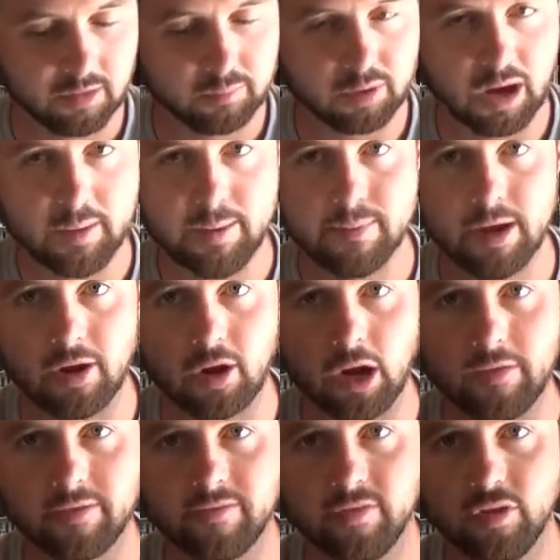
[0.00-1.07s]
probably better
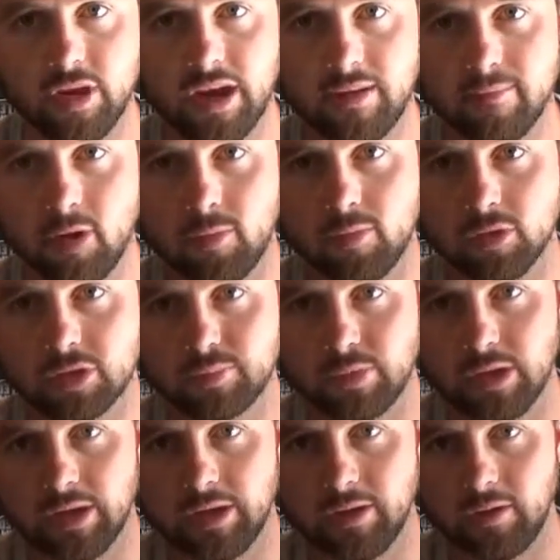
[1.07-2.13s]
off if you had a mobile
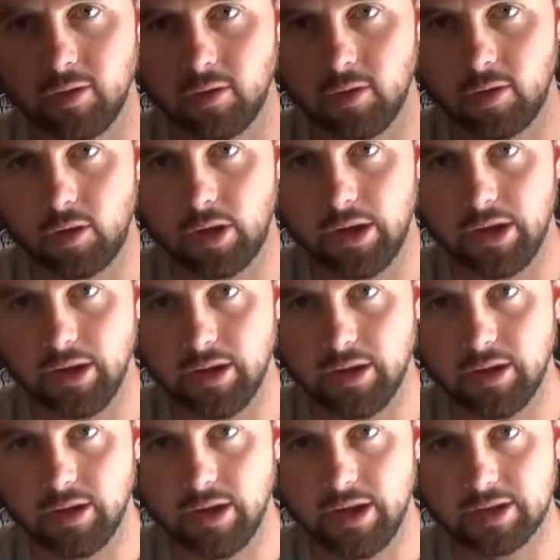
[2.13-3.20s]
spread or a
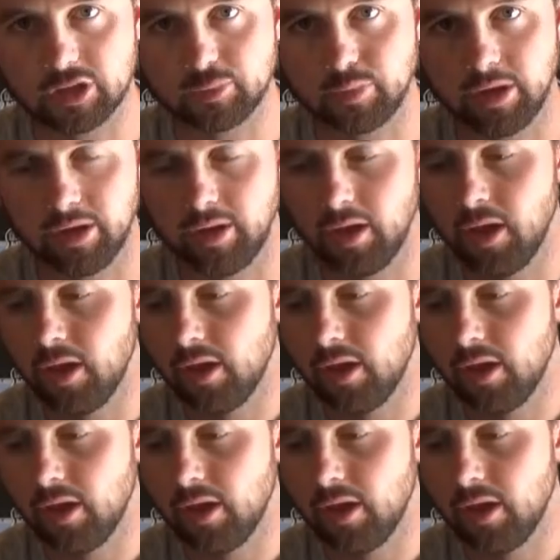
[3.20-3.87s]
X spread.